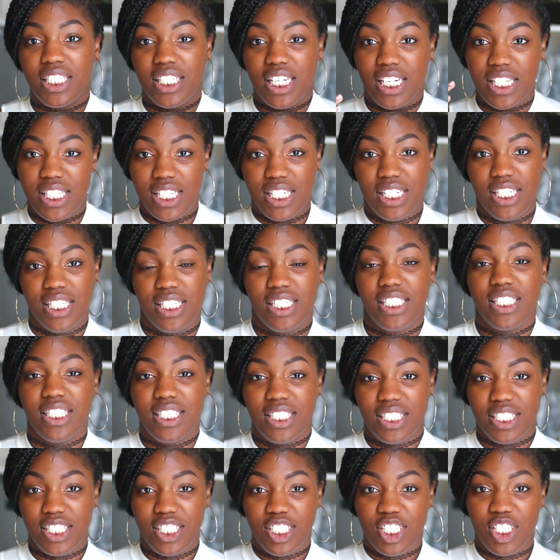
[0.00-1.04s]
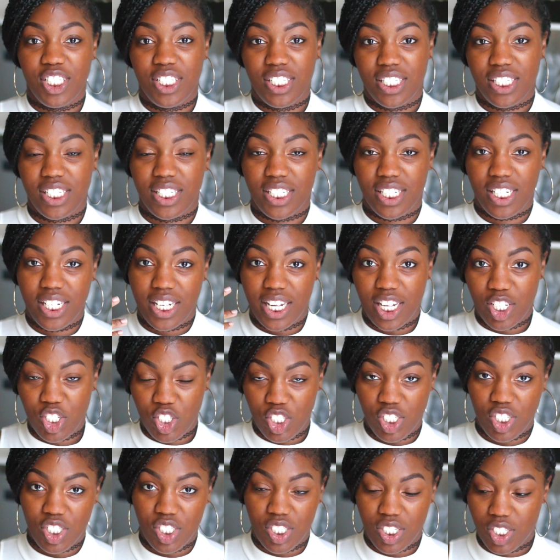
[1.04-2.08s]
doesn't
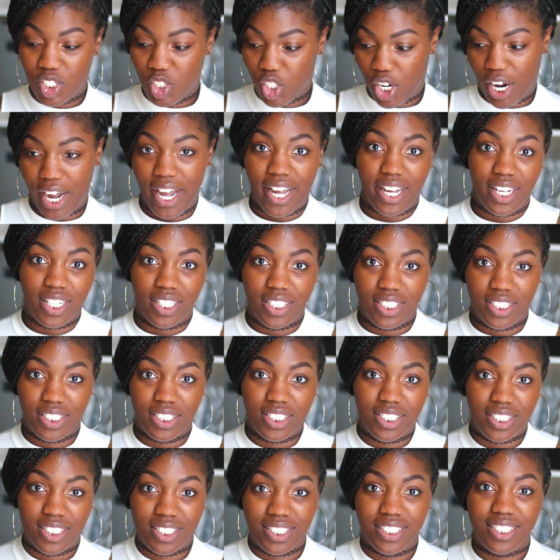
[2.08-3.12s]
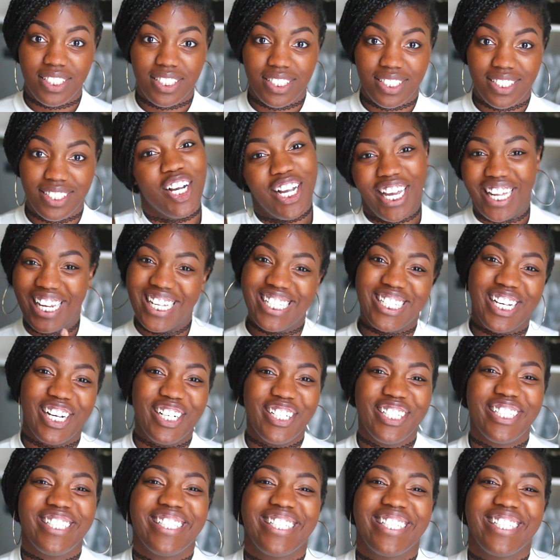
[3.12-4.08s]
get dry. Okay, let's go.